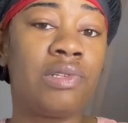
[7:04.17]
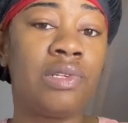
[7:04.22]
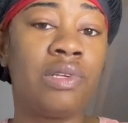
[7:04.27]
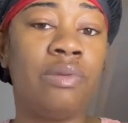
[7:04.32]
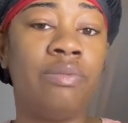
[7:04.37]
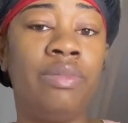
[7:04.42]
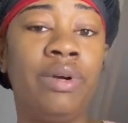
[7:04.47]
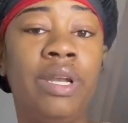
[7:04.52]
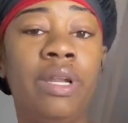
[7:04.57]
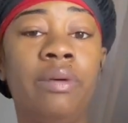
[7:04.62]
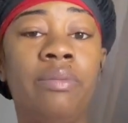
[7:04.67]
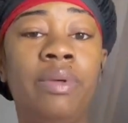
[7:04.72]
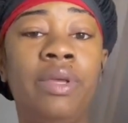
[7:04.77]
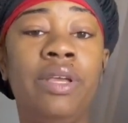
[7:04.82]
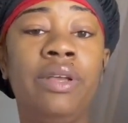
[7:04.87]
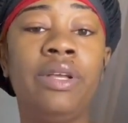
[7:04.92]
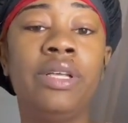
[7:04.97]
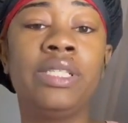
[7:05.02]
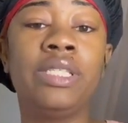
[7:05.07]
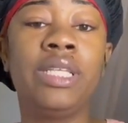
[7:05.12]
But up
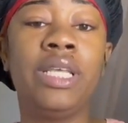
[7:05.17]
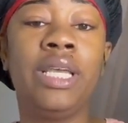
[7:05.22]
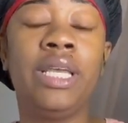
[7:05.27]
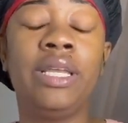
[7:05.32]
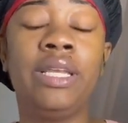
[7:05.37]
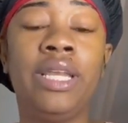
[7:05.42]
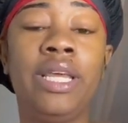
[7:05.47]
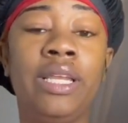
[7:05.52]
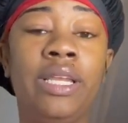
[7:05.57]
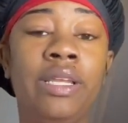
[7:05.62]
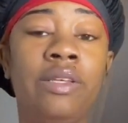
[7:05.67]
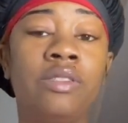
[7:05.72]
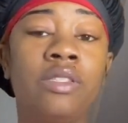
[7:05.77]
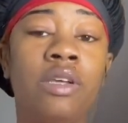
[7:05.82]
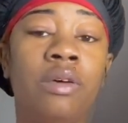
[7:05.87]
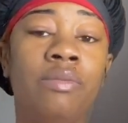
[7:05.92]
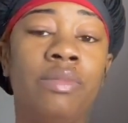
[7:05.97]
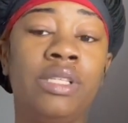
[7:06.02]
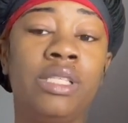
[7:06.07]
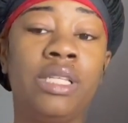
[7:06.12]
here it said that it's
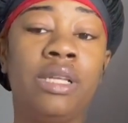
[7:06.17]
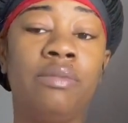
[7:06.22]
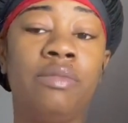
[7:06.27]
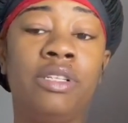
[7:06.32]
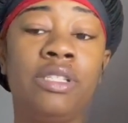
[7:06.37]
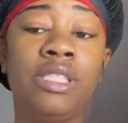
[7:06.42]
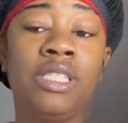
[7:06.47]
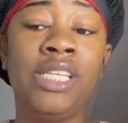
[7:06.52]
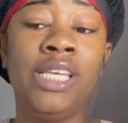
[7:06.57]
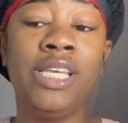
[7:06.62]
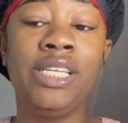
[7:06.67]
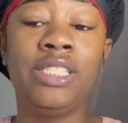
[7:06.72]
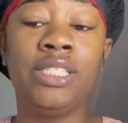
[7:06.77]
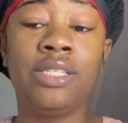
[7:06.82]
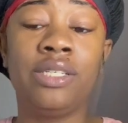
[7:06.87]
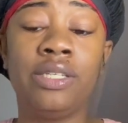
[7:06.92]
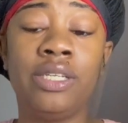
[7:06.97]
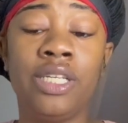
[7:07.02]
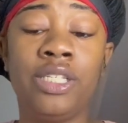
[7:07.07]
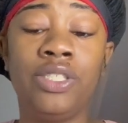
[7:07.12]
going to be some
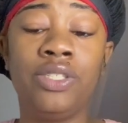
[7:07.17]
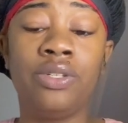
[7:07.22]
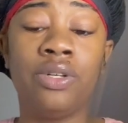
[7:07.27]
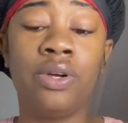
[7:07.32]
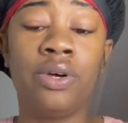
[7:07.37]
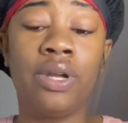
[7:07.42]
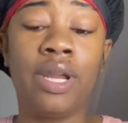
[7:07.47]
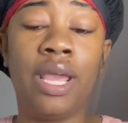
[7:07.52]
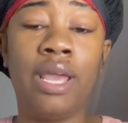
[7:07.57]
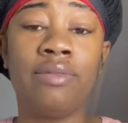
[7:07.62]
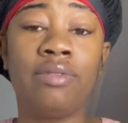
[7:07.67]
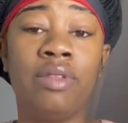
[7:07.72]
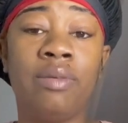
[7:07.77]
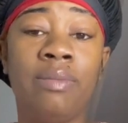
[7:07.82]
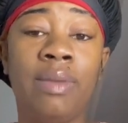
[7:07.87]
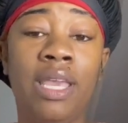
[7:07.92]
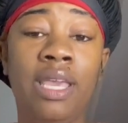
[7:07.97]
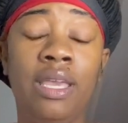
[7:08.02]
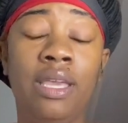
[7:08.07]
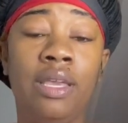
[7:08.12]
decision that you're going to have to
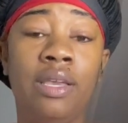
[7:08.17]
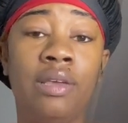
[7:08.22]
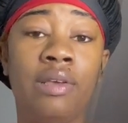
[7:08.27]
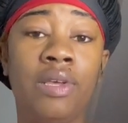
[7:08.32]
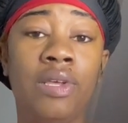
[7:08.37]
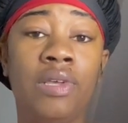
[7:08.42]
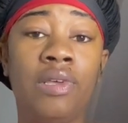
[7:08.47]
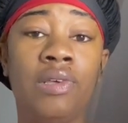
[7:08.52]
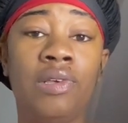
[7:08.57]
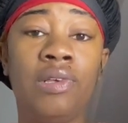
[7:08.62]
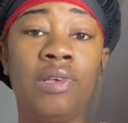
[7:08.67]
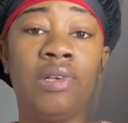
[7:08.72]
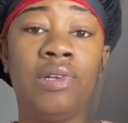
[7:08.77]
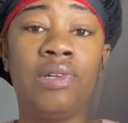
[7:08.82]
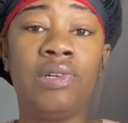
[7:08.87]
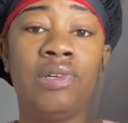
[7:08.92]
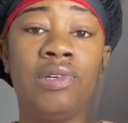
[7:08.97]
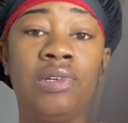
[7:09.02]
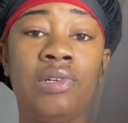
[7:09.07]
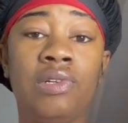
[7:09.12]
make.
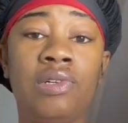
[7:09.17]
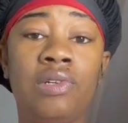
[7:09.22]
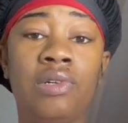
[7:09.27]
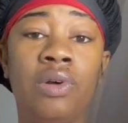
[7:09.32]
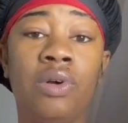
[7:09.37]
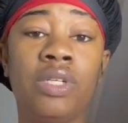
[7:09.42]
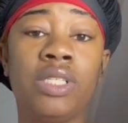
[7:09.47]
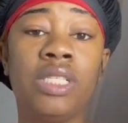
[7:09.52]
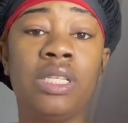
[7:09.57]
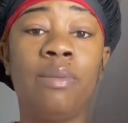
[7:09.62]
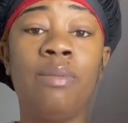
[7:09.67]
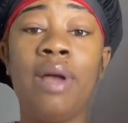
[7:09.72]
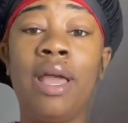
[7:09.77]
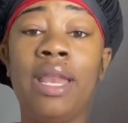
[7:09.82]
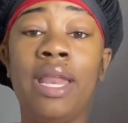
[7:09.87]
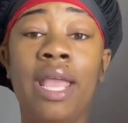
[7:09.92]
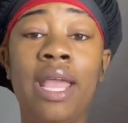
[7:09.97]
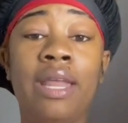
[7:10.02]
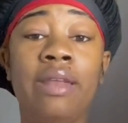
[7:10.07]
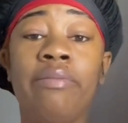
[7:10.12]
Or
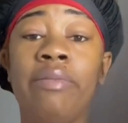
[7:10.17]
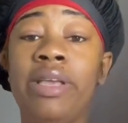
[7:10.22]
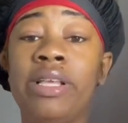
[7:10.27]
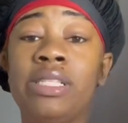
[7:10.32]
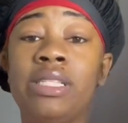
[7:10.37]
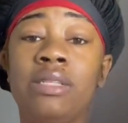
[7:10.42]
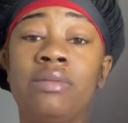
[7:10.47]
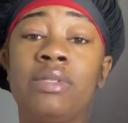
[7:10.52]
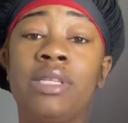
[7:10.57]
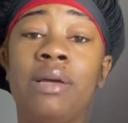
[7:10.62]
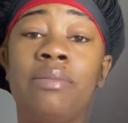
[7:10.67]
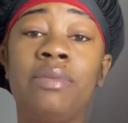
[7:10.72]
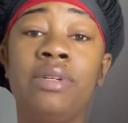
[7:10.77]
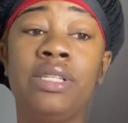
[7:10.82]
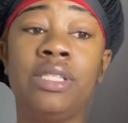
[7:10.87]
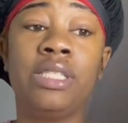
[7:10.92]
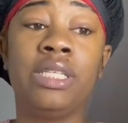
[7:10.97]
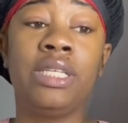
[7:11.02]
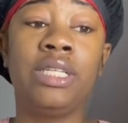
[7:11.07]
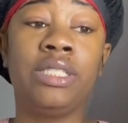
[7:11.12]
somebody had to make some type of
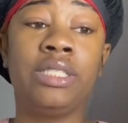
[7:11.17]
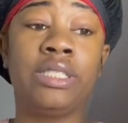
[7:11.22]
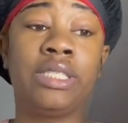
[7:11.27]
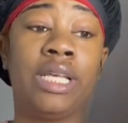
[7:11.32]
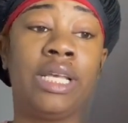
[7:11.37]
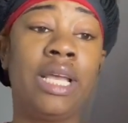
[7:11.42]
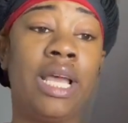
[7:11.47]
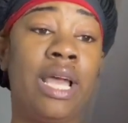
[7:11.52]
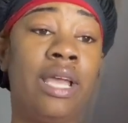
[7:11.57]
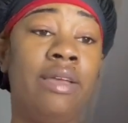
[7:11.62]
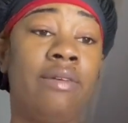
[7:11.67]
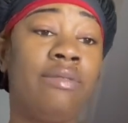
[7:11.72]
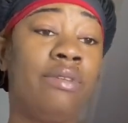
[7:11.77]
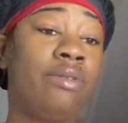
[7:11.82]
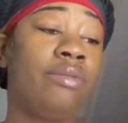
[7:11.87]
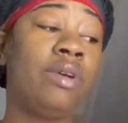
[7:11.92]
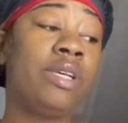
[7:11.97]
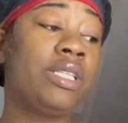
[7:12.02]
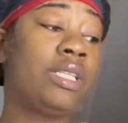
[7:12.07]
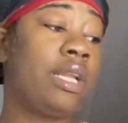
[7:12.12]
decision. Take out every
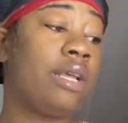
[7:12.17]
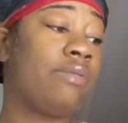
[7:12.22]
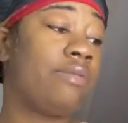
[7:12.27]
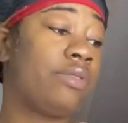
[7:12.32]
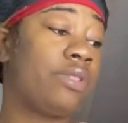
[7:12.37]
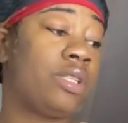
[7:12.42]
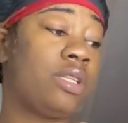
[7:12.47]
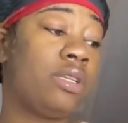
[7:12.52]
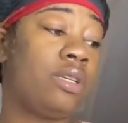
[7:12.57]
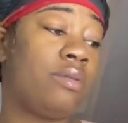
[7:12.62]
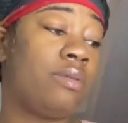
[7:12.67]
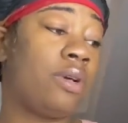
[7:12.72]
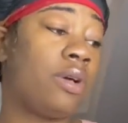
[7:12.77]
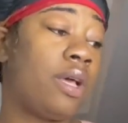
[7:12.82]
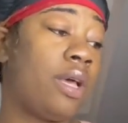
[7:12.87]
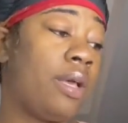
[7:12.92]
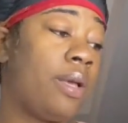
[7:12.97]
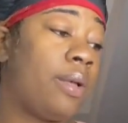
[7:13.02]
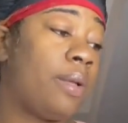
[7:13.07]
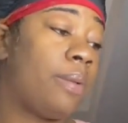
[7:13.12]
resonate for someone,
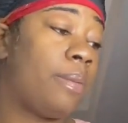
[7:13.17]
okay?